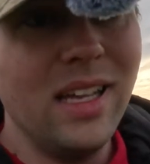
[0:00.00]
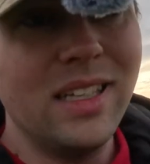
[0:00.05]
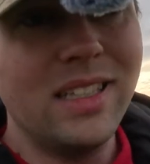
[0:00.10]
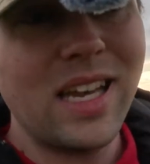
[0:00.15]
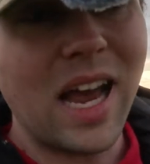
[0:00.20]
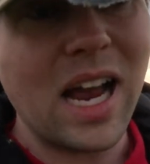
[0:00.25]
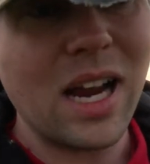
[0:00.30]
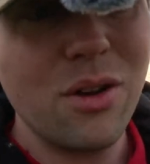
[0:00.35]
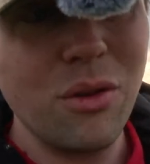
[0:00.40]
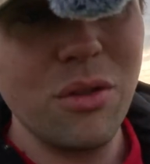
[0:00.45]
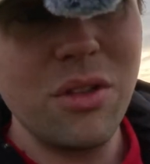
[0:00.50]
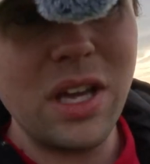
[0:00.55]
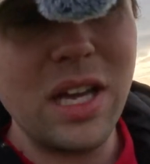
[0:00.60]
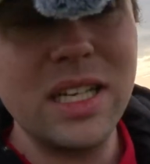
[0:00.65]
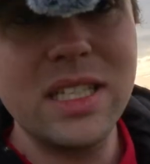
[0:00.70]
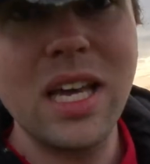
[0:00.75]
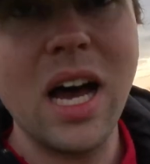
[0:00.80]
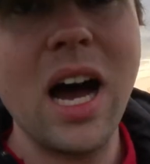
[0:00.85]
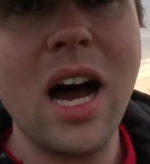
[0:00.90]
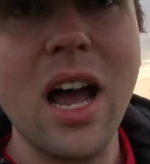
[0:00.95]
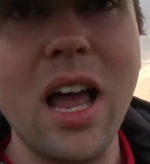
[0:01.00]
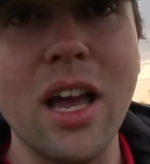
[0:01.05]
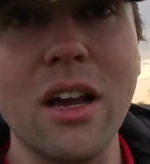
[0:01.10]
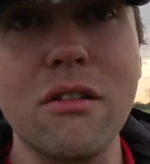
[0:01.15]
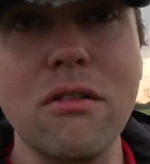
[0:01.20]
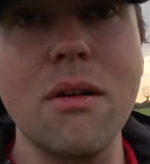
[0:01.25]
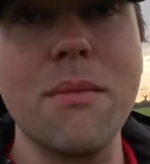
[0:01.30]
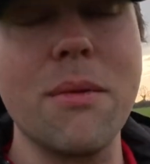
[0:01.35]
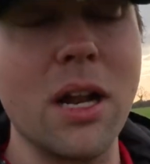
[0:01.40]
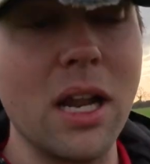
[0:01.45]
tackle the entire
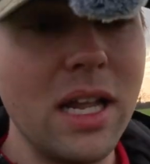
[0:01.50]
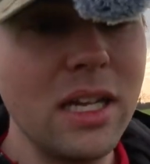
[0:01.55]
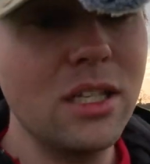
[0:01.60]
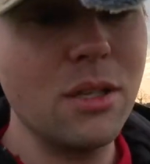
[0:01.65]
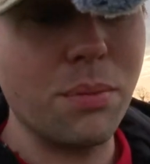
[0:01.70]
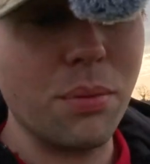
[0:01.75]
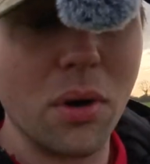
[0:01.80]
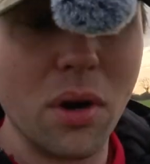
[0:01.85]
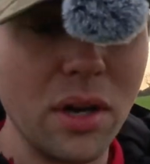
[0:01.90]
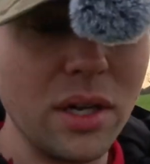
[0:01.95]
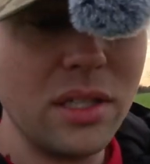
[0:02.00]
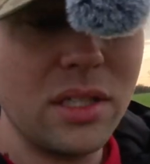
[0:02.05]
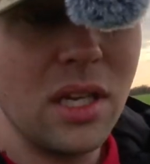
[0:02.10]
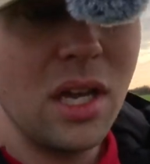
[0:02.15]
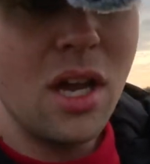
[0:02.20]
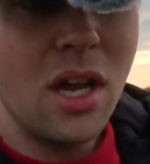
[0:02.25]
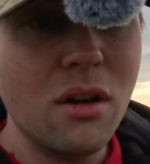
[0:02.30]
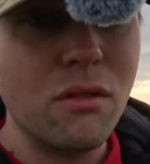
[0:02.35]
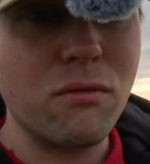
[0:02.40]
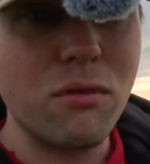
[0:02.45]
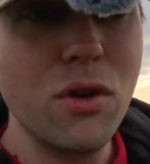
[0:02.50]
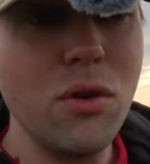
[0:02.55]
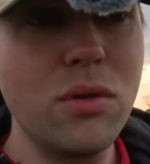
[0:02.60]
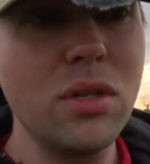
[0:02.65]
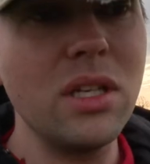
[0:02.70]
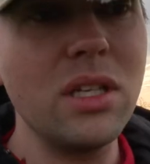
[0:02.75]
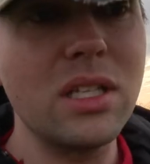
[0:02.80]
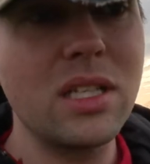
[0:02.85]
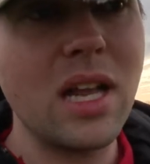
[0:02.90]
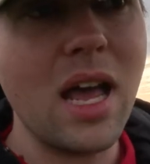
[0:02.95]
criminal enterprise,
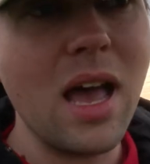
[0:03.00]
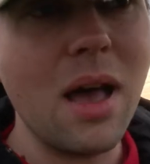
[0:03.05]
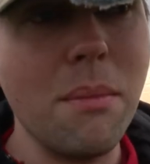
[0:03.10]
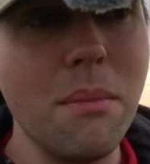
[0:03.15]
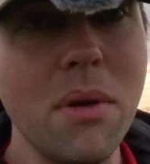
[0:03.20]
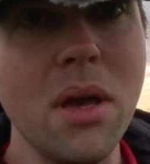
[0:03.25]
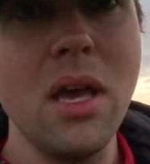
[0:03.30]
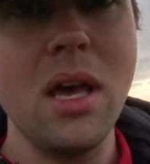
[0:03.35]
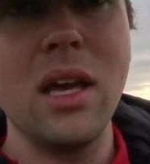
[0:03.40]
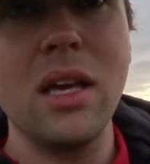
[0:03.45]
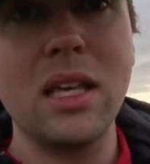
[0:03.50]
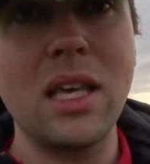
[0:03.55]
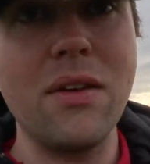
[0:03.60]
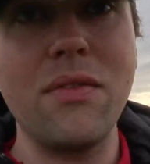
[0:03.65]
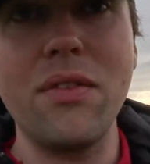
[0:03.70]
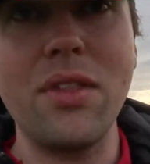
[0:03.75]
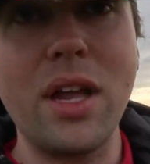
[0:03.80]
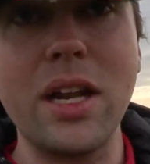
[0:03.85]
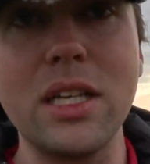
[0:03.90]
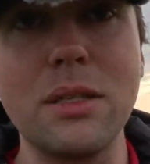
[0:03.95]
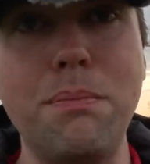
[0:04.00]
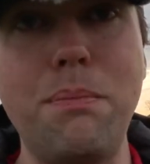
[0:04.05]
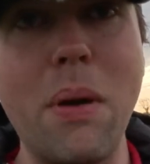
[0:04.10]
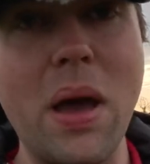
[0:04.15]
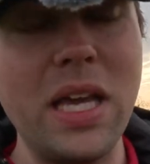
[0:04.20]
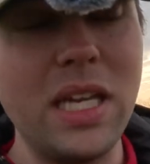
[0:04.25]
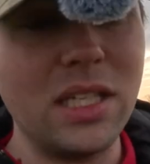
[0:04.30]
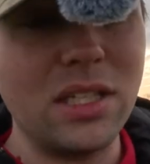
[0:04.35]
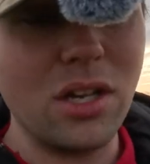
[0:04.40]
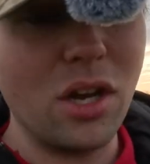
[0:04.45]
root and stem, given that it's
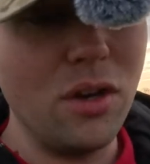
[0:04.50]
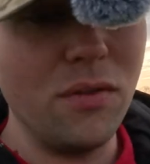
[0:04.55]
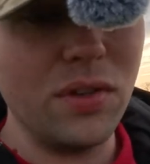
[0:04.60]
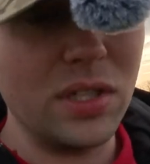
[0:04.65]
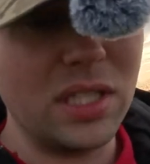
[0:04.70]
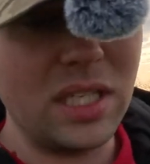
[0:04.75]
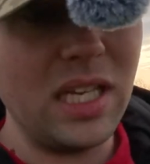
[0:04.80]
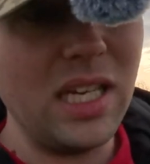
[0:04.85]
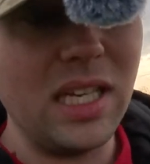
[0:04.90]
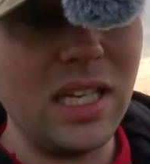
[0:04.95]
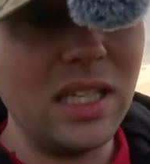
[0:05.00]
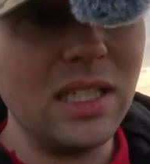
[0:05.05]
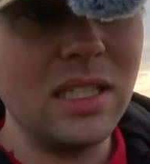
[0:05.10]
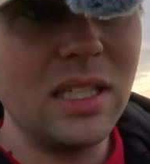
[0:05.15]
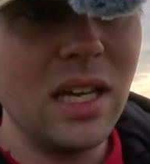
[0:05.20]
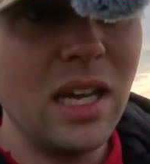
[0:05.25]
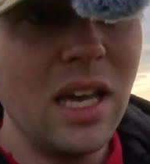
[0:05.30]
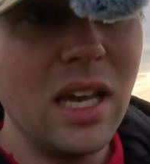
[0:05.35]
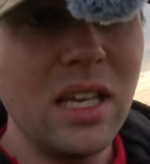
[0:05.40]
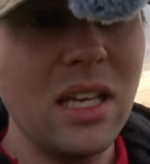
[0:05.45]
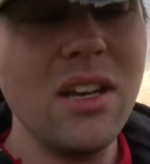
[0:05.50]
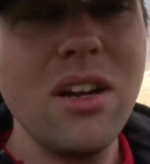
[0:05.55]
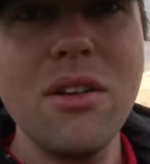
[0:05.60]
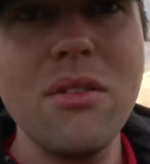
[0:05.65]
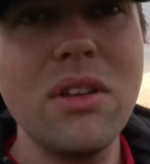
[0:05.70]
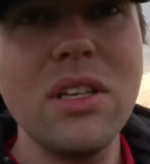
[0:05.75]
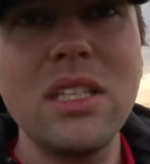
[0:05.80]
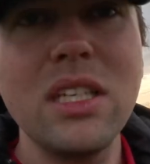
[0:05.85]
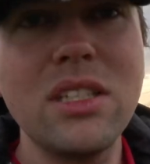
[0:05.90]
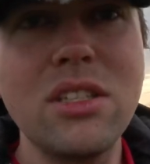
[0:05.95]
based overseas, you
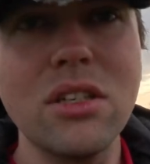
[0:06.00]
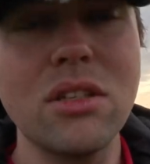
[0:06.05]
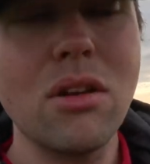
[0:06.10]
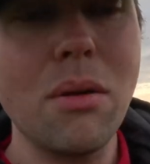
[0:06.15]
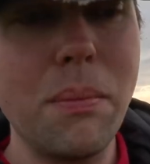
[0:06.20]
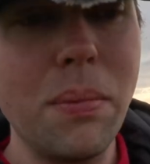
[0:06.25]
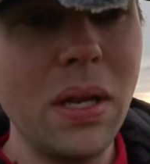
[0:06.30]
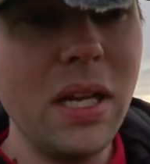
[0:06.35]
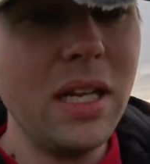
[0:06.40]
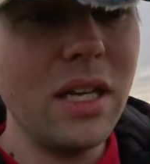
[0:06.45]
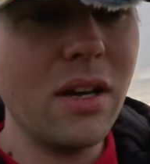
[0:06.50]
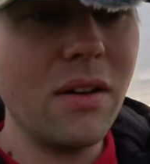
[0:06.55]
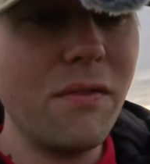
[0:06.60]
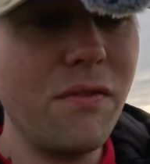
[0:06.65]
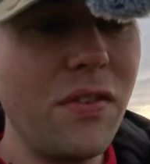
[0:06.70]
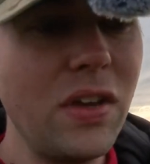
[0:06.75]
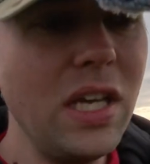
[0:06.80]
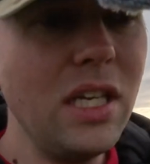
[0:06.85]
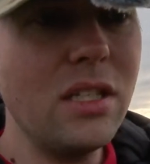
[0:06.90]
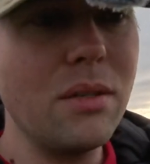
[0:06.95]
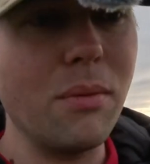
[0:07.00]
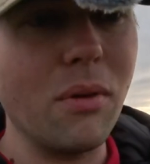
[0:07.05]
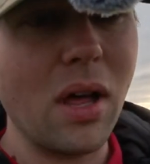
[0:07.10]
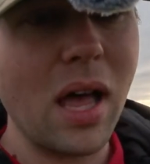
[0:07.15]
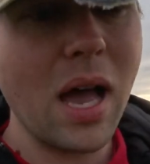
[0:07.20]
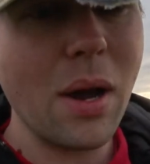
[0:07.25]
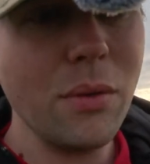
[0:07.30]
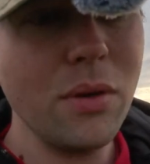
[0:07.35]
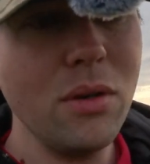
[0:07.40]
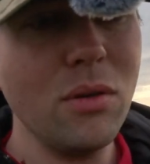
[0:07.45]
know, this is just completely unfeasible.
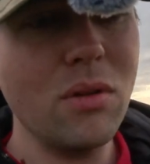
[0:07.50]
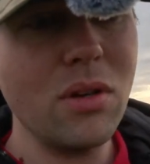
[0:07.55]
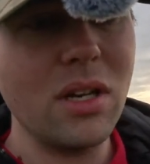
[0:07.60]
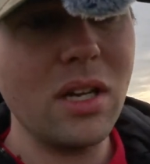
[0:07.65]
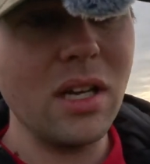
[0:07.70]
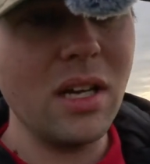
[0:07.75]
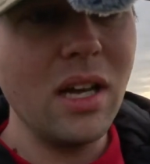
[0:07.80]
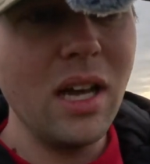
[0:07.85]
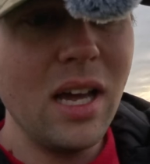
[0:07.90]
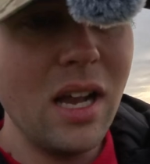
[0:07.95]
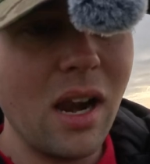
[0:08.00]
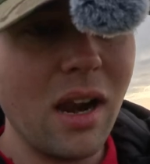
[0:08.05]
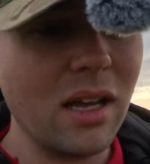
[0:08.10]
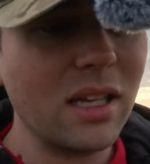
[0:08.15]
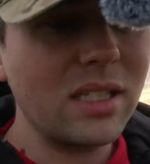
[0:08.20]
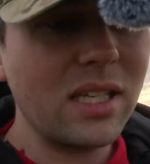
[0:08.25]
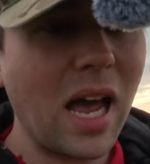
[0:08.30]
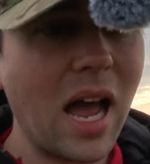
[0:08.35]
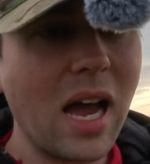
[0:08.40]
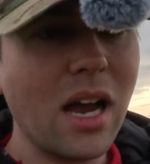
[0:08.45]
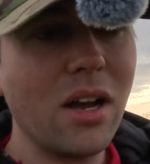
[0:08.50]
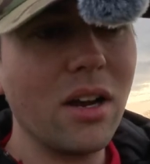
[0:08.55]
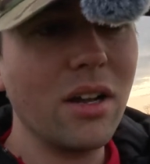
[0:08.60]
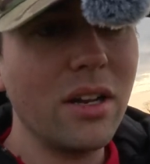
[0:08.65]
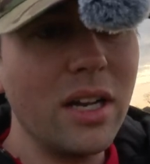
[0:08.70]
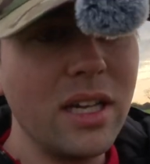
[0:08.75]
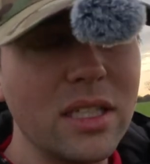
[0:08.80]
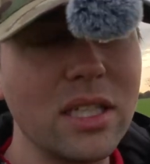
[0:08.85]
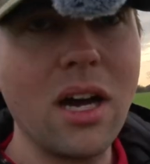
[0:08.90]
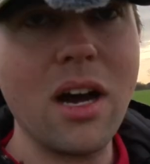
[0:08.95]
How are you going to like tackle
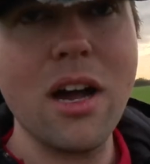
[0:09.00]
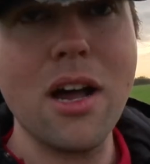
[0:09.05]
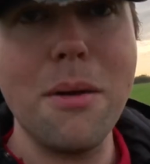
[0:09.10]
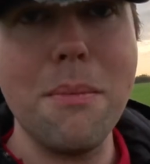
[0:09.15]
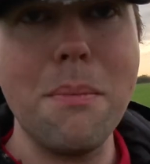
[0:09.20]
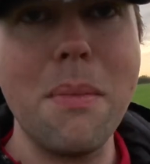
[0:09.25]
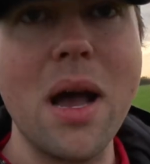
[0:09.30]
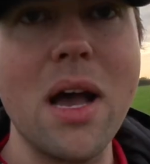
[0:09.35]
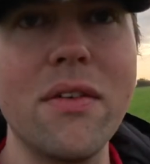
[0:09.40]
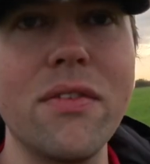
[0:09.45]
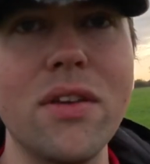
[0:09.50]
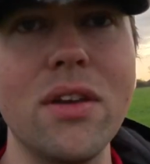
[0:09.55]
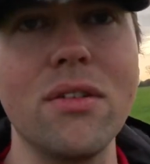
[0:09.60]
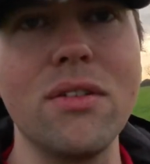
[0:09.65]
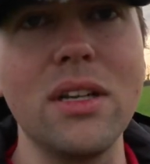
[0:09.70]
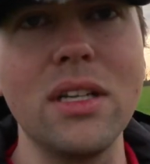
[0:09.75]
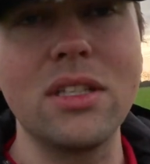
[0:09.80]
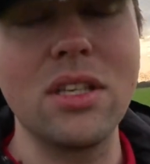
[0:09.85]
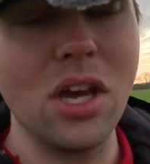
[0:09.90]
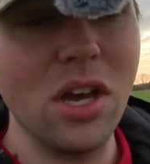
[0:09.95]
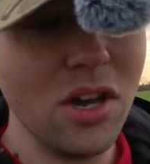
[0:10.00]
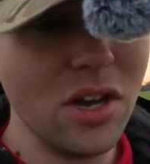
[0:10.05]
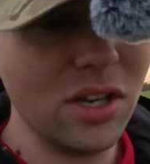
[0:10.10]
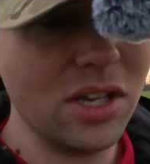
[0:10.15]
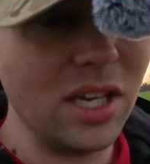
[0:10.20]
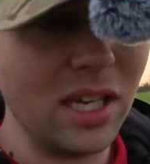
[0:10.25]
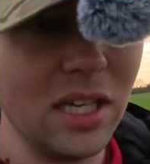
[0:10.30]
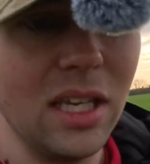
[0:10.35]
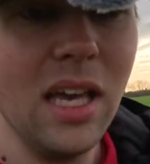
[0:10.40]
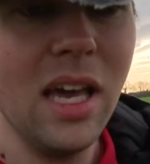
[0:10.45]
an entire mafia in
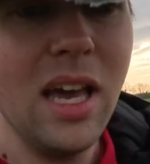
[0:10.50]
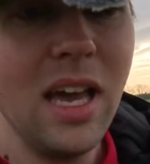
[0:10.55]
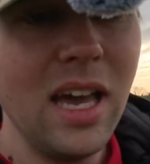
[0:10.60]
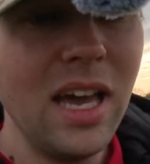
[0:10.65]
Turkey?